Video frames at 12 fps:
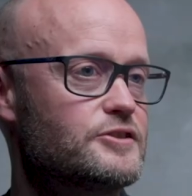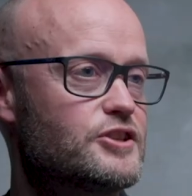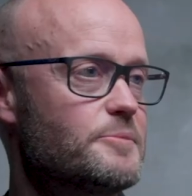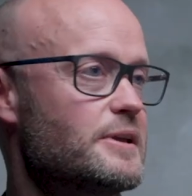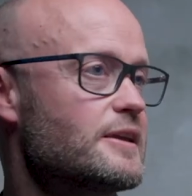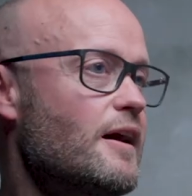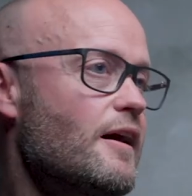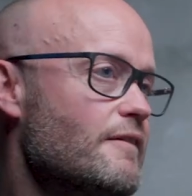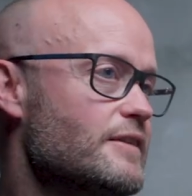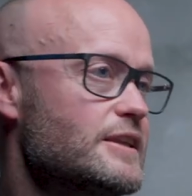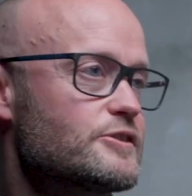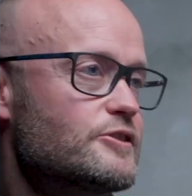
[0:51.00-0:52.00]
Jimmy Carr,
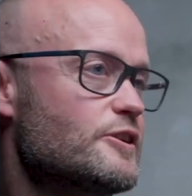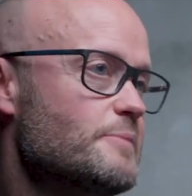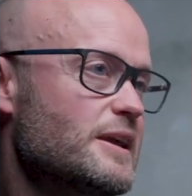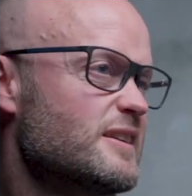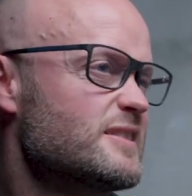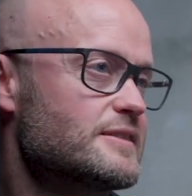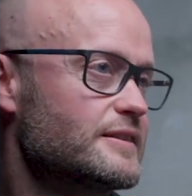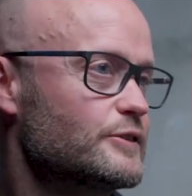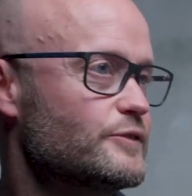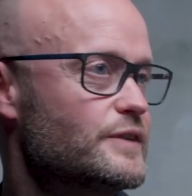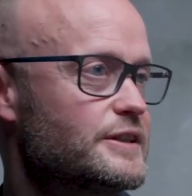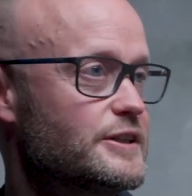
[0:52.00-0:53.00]
and he's going to make us a
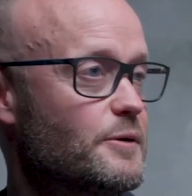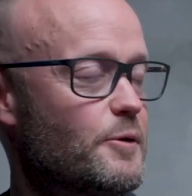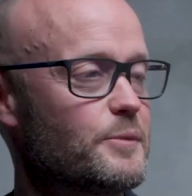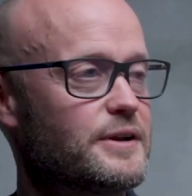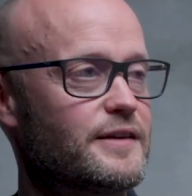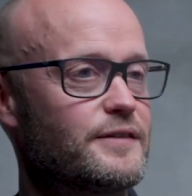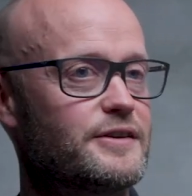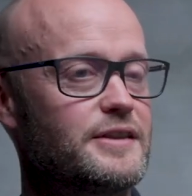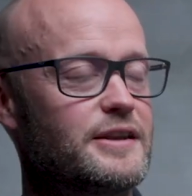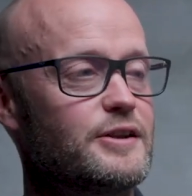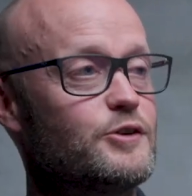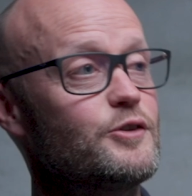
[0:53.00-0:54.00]
little video and whatever. And
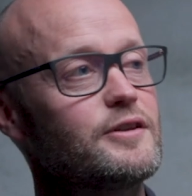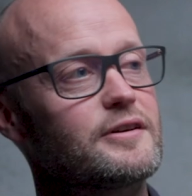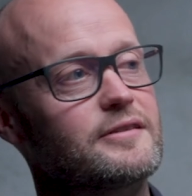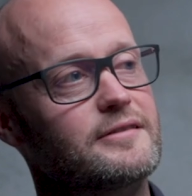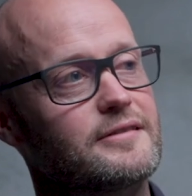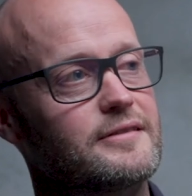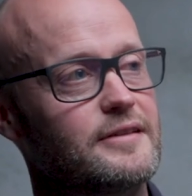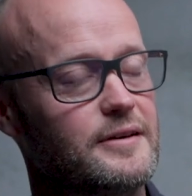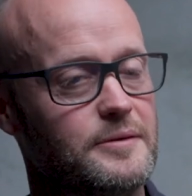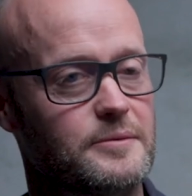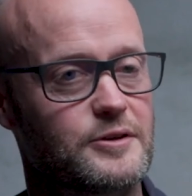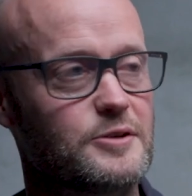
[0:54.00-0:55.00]
then another
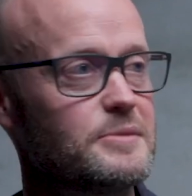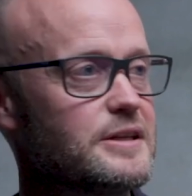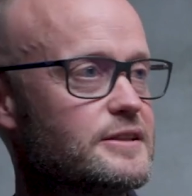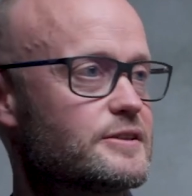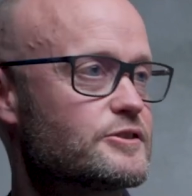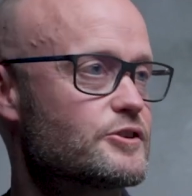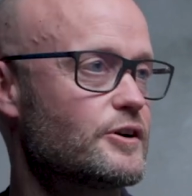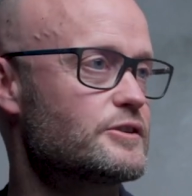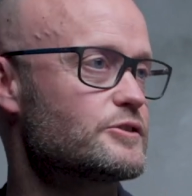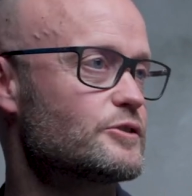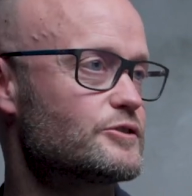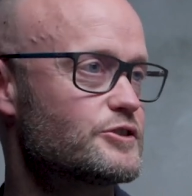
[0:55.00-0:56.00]
comedian's got in
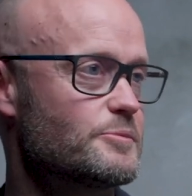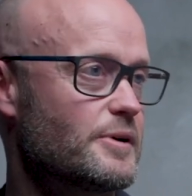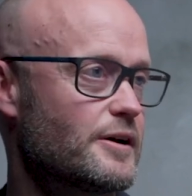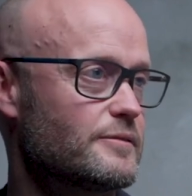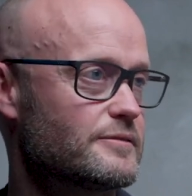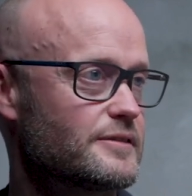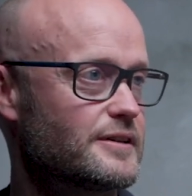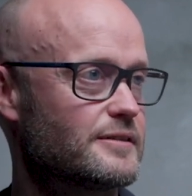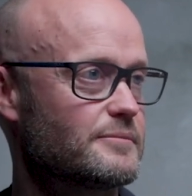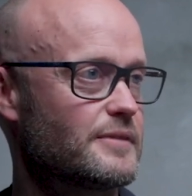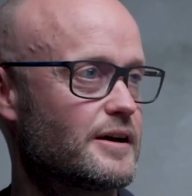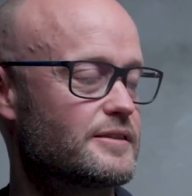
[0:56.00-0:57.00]
touch about,
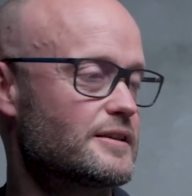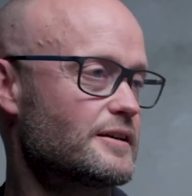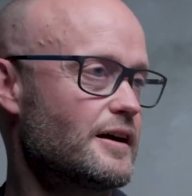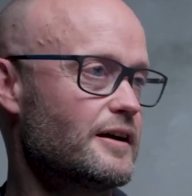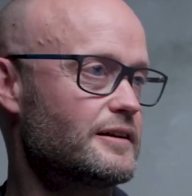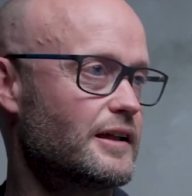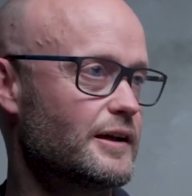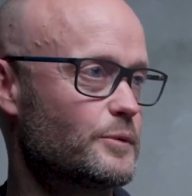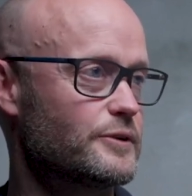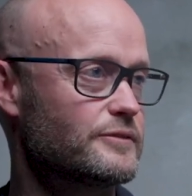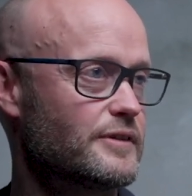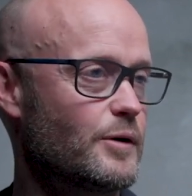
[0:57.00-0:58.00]
I think I'd like
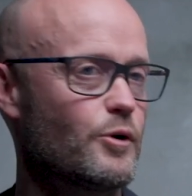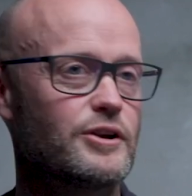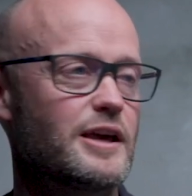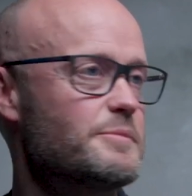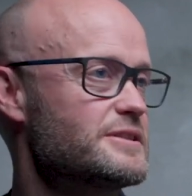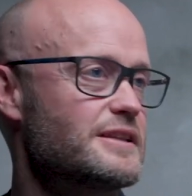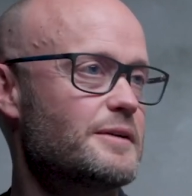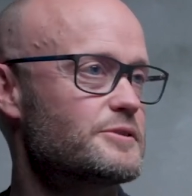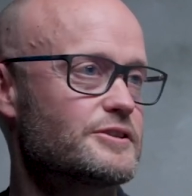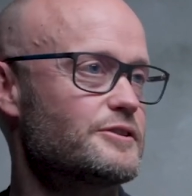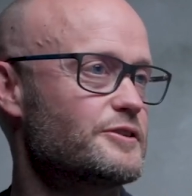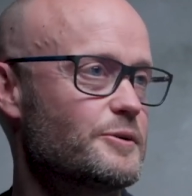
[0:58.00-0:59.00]
one. I won't name his name
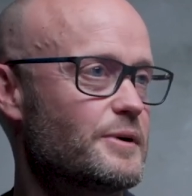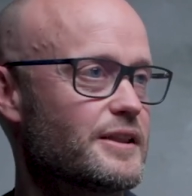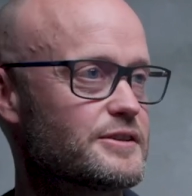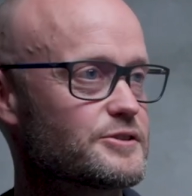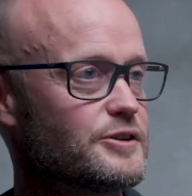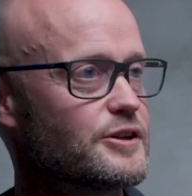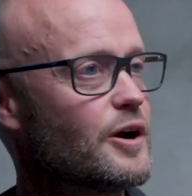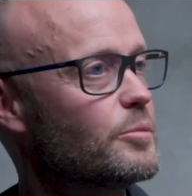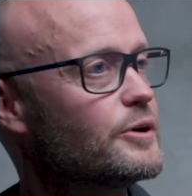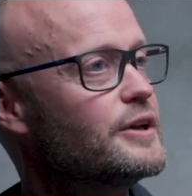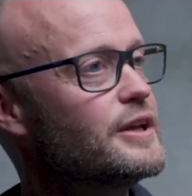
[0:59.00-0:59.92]
because I don't know where that's going to go. But,